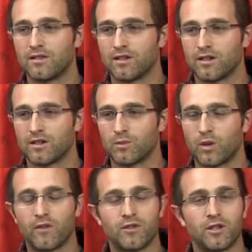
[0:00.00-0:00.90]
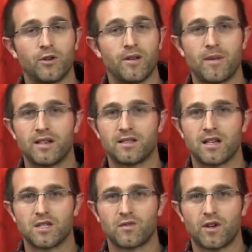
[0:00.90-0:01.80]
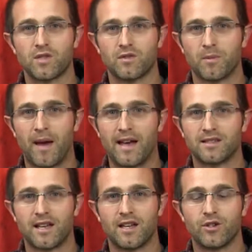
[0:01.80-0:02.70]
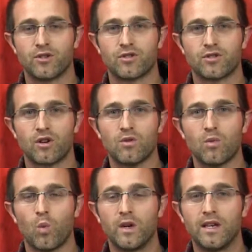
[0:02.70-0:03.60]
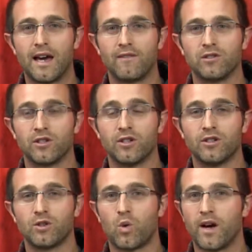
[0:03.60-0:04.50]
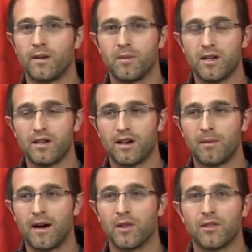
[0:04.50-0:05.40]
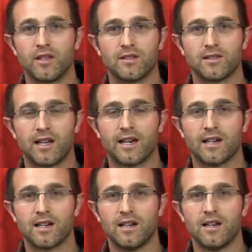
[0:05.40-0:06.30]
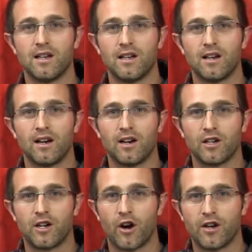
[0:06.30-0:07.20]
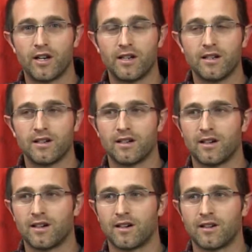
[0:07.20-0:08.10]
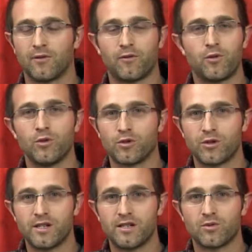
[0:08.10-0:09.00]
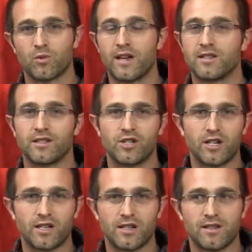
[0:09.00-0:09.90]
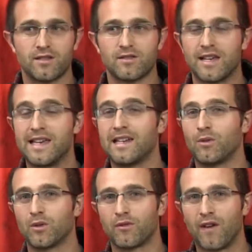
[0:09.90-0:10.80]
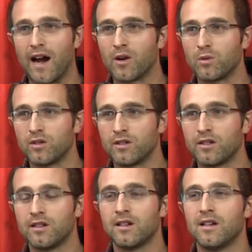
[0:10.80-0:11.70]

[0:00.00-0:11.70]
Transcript: to whatever degree makes sense for us for the past 10 years or so. We have learned quite a bit about things like gardening, fruit trees, raising chickens, heating with firewood,